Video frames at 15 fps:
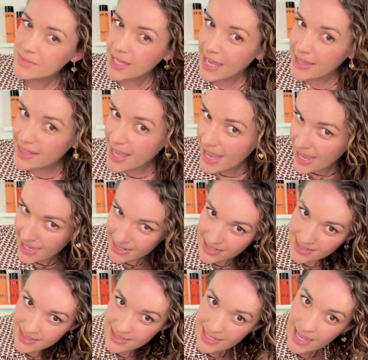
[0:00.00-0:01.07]
and then
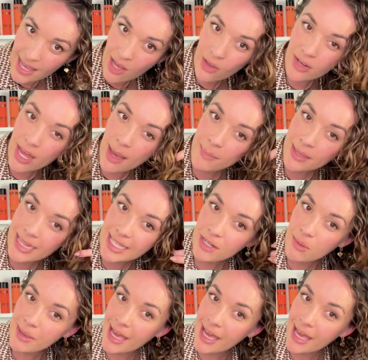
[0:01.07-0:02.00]
I hold up a little bit